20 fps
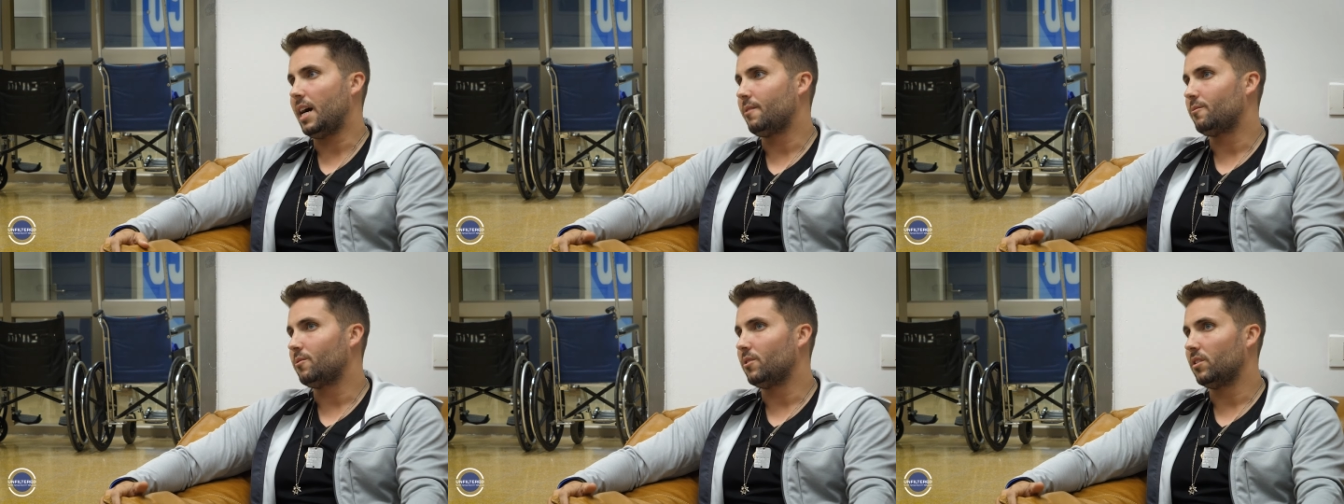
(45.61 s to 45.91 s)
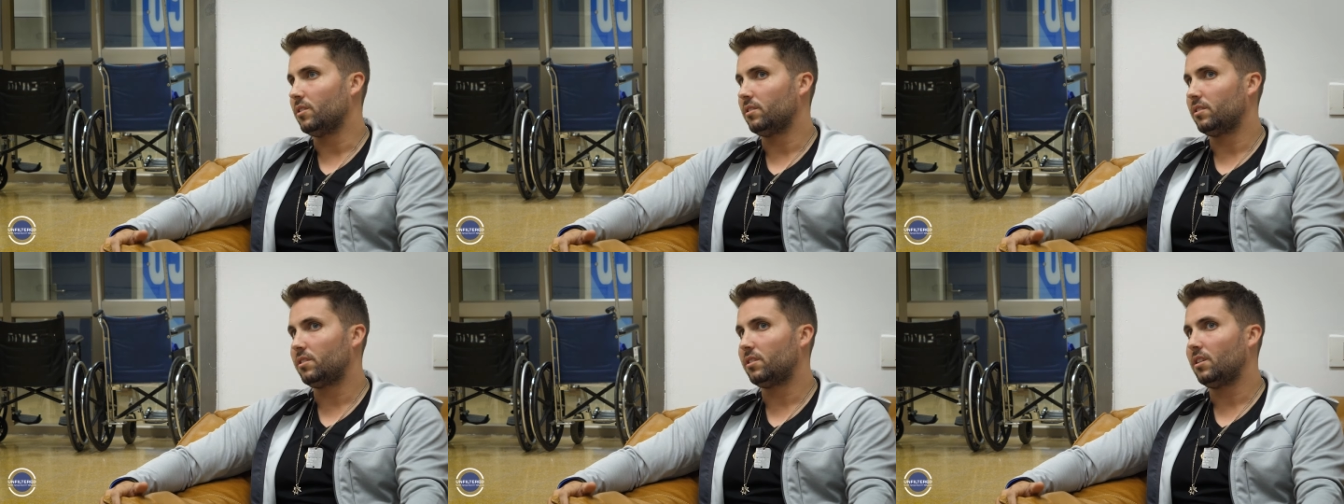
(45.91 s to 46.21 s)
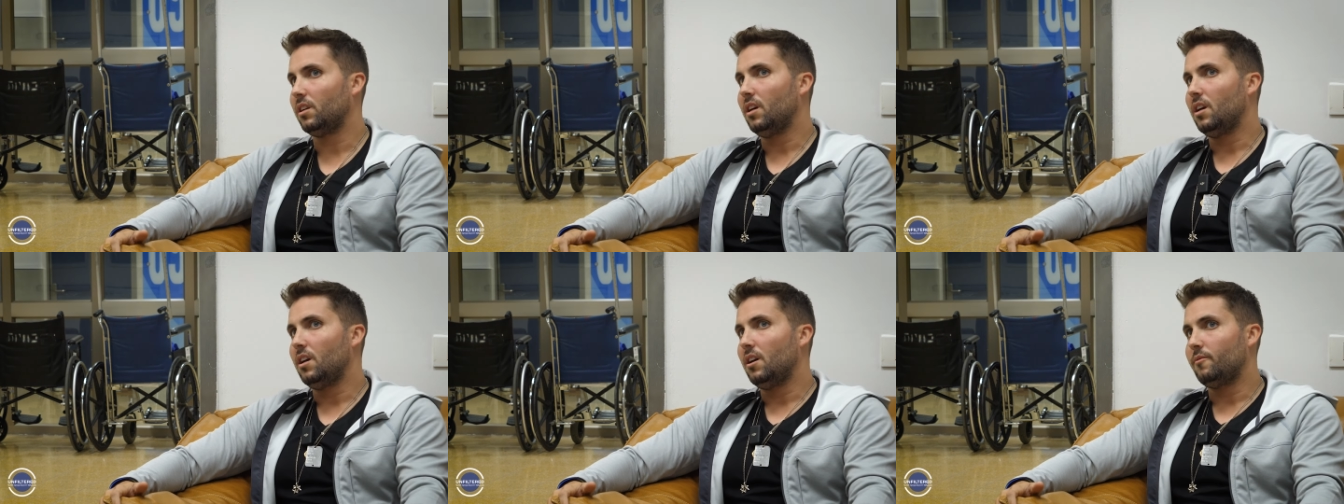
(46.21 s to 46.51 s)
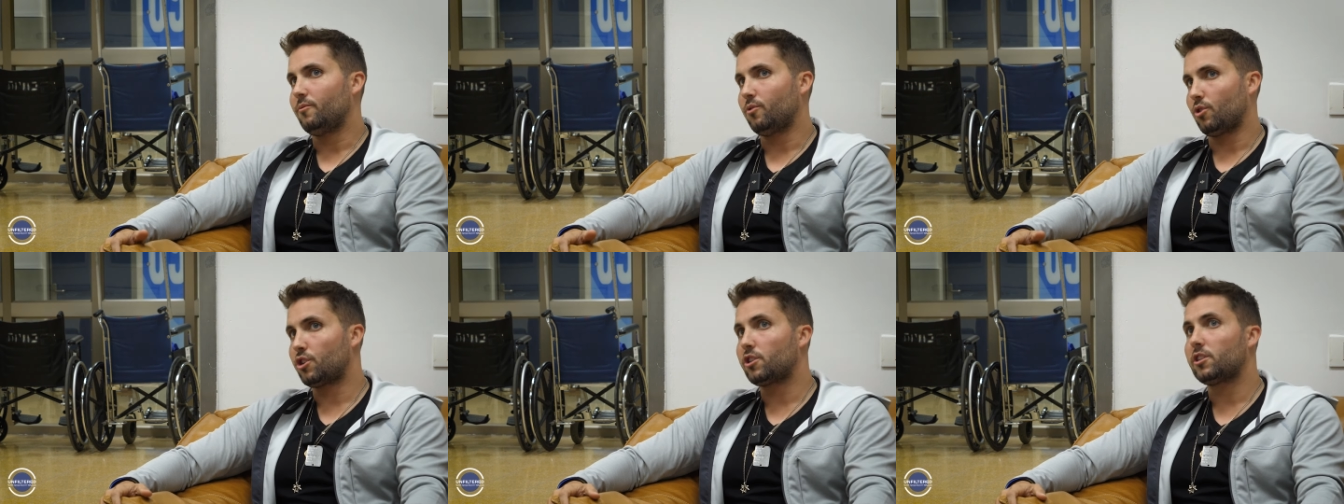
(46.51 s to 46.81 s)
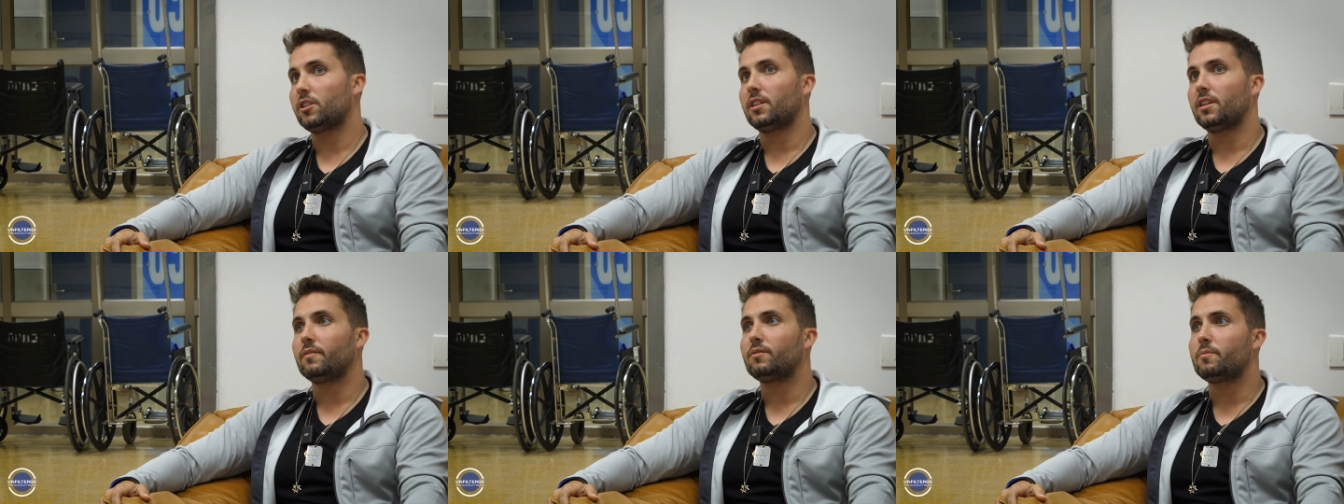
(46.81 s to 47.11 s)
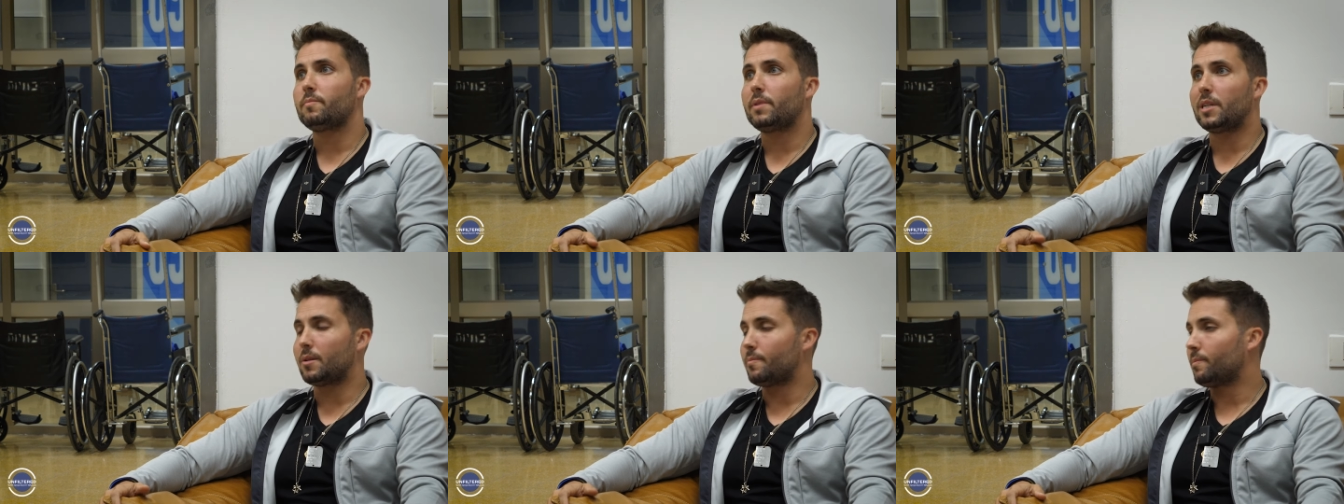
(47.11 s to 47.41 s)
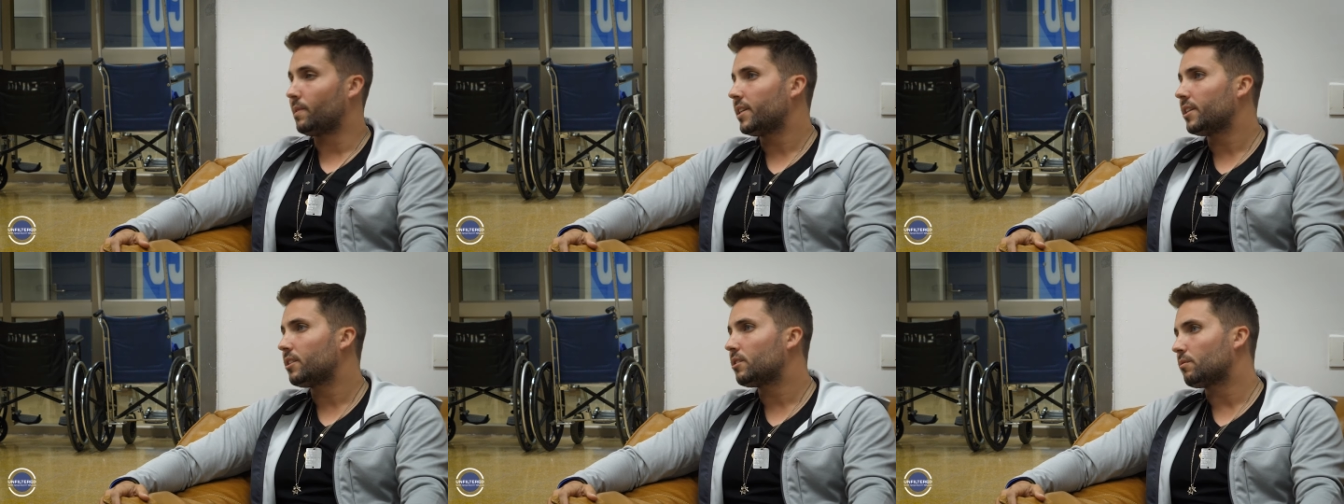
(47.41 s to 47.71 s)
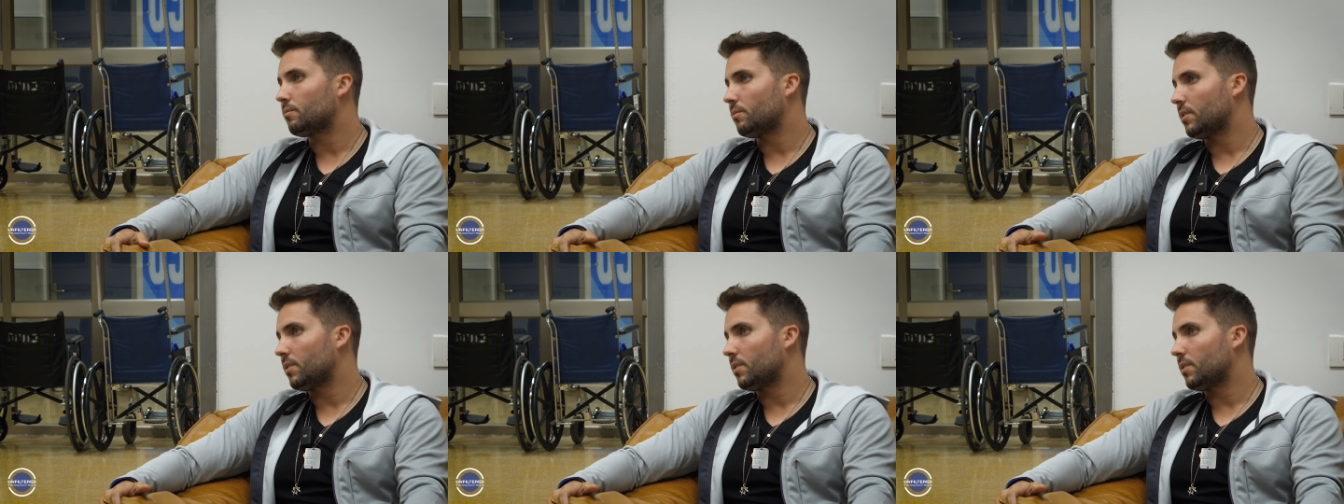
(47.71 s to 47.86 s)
I was fortunate enough to be in a place